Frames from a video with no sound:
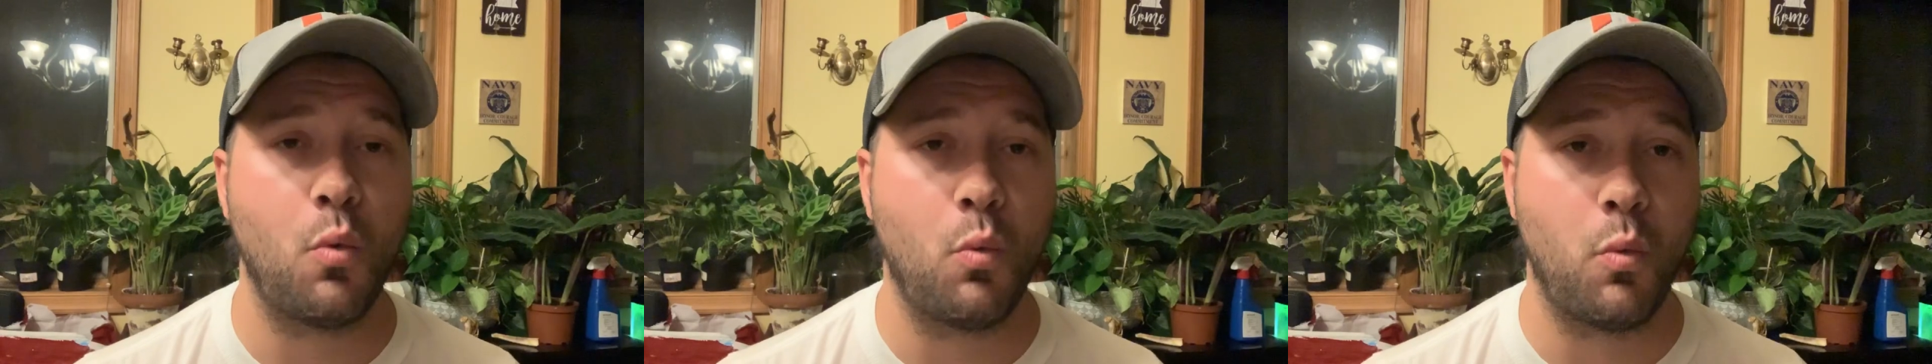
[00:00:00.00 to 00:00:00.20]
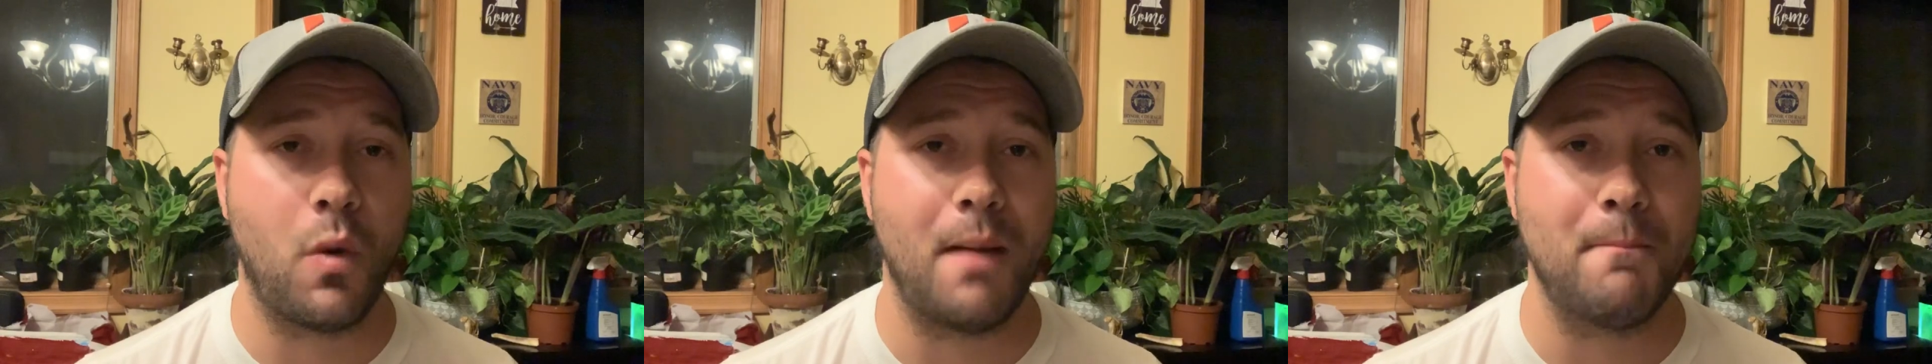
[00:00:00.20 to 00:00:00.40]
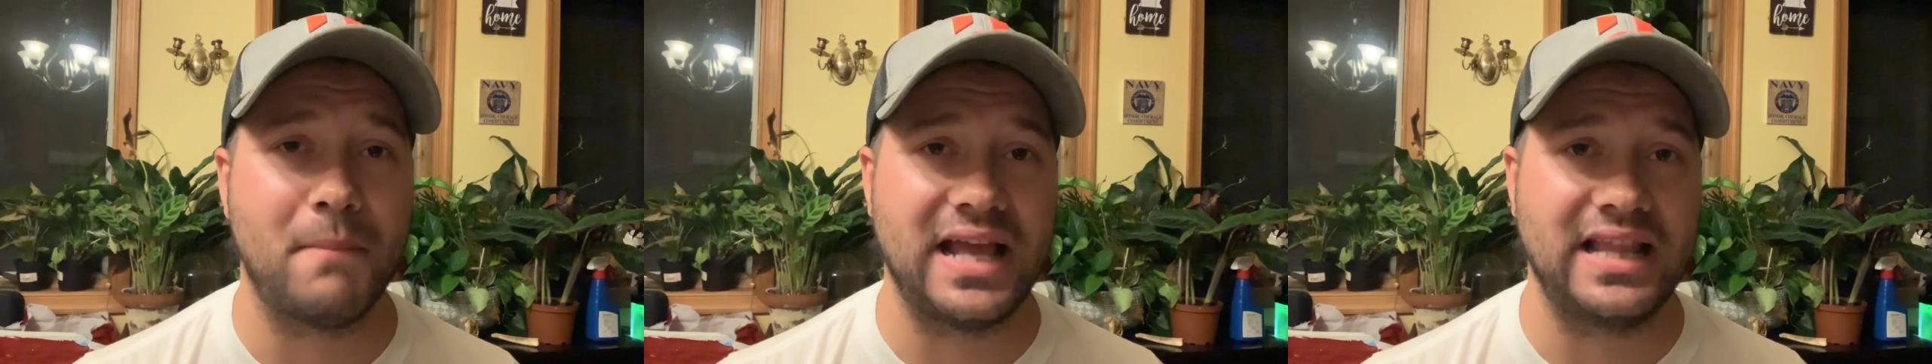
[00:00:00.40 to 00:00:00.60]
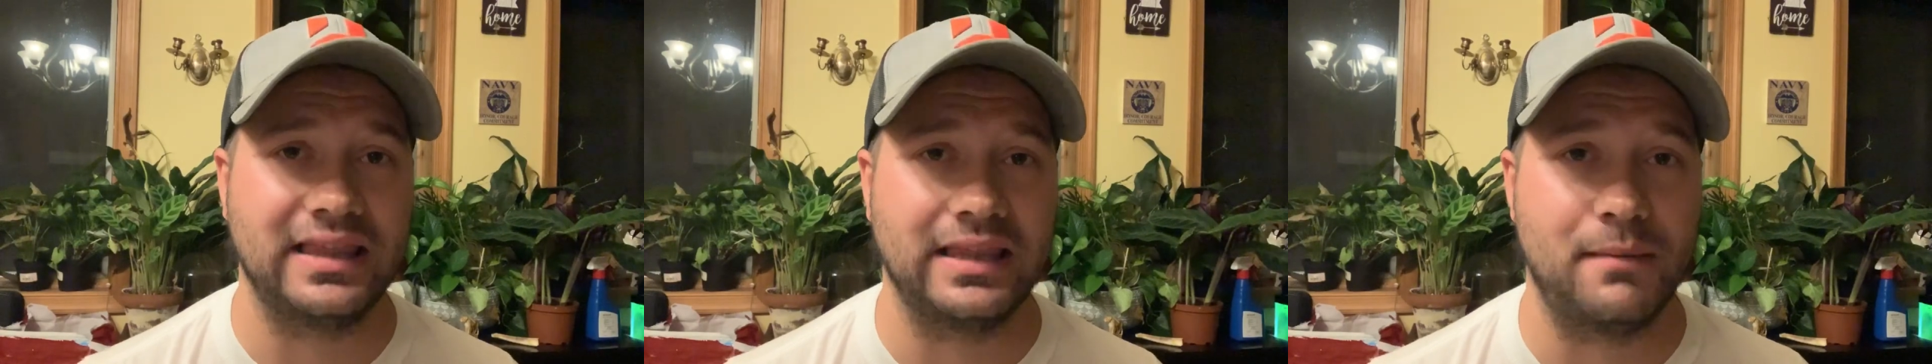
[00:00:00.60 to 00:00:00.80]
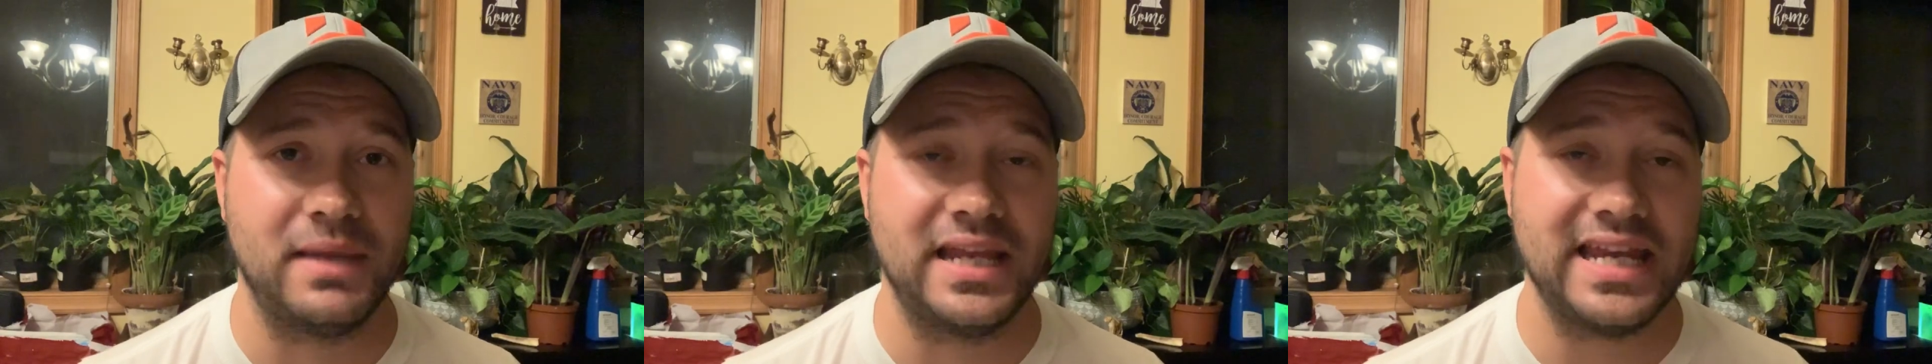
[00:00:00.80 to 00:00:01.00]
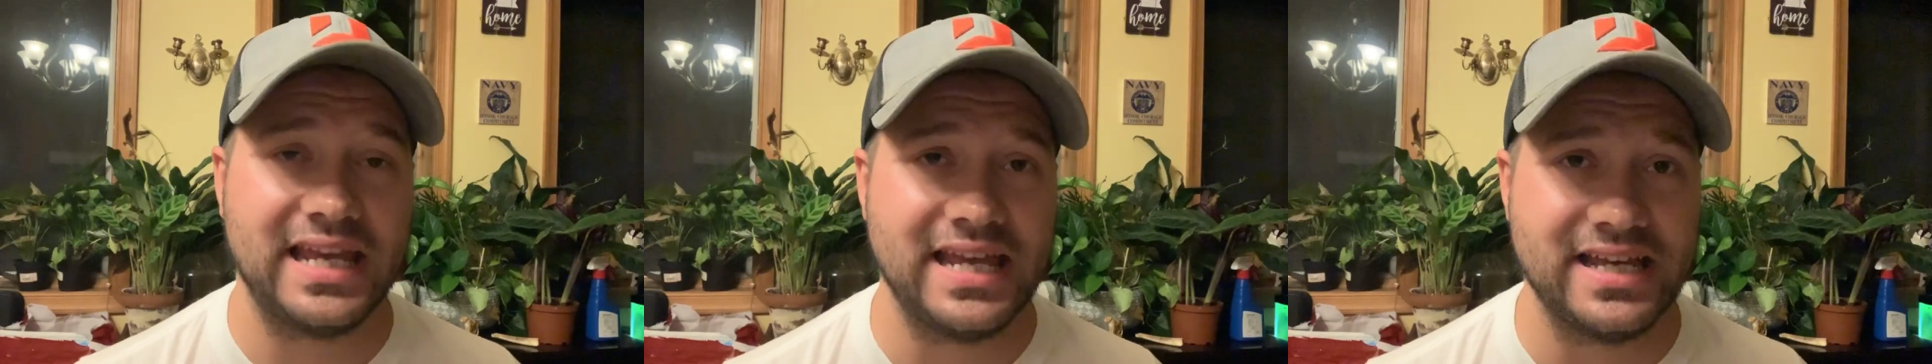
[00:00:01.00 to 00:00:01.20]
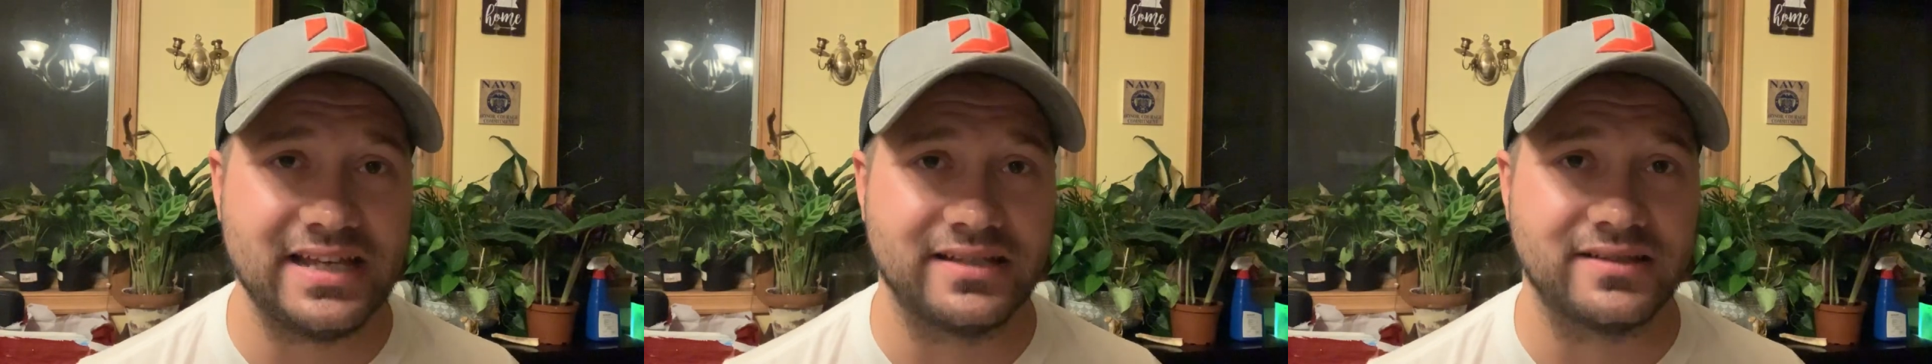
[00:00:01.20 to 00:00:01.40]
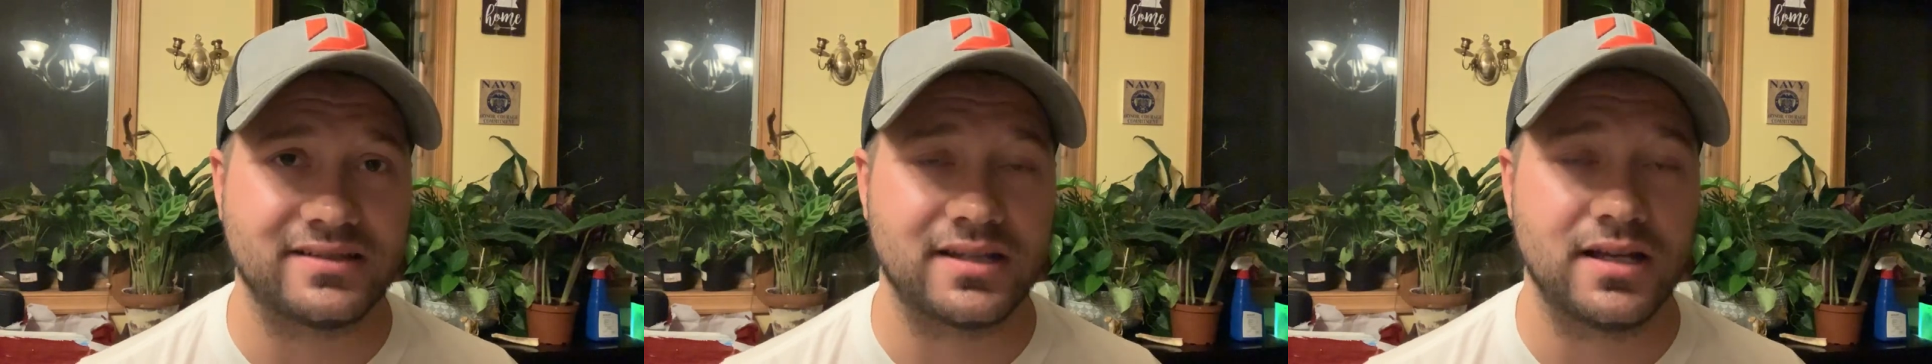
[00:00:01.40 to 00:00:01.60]
what my limit
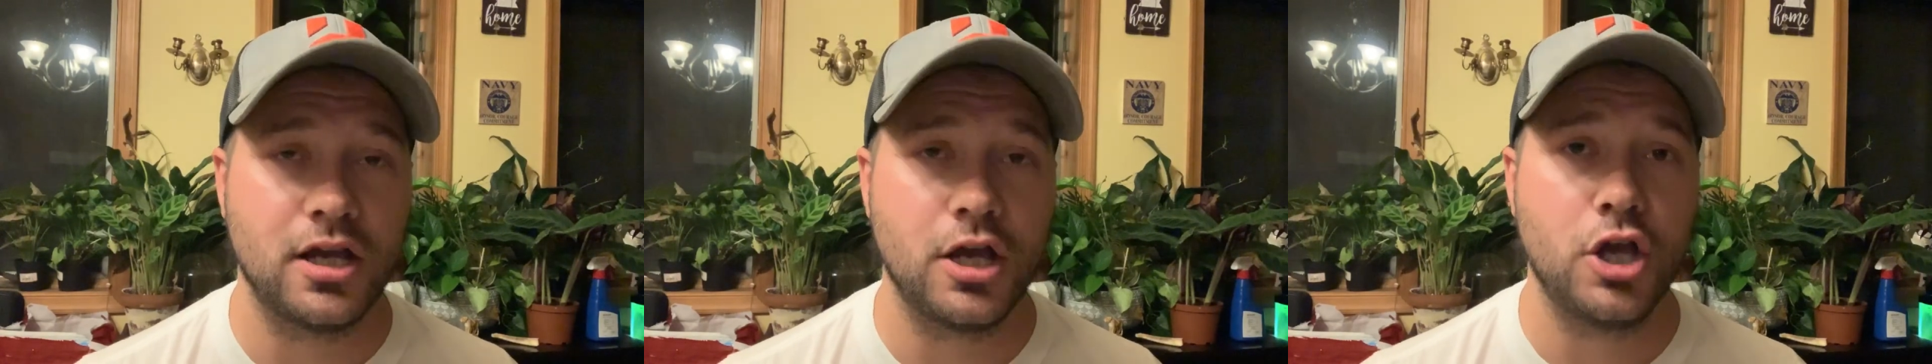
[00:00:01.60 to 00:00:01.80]
is.